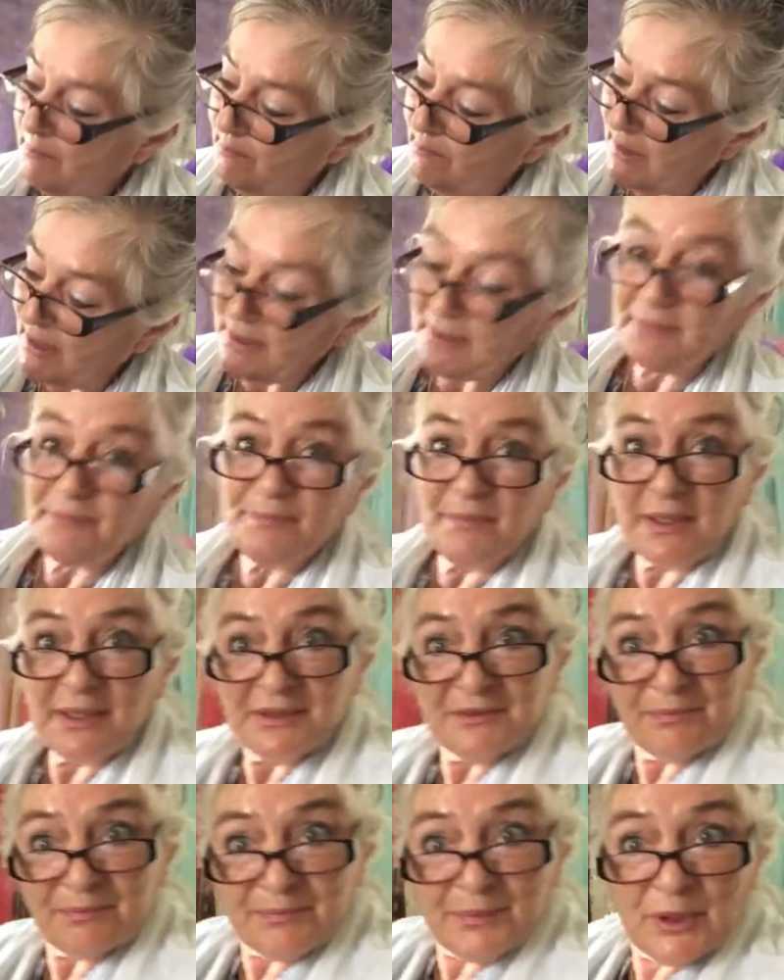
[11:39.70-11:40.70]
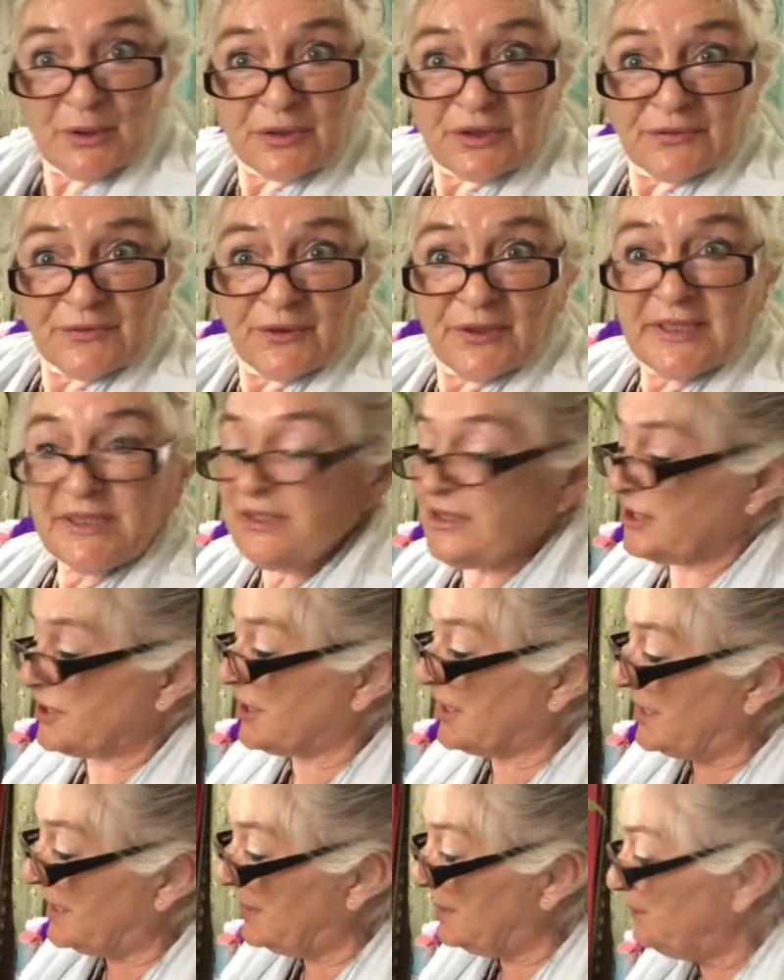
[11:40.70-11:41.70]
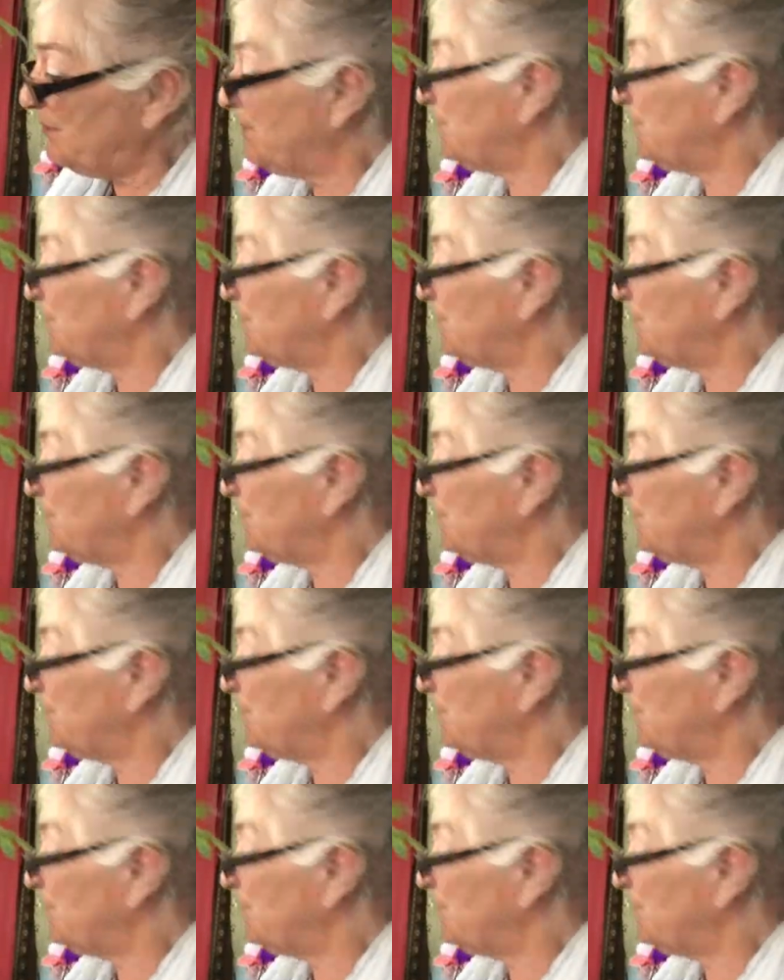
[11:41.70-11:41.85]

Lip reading: But beautiful, isn't she?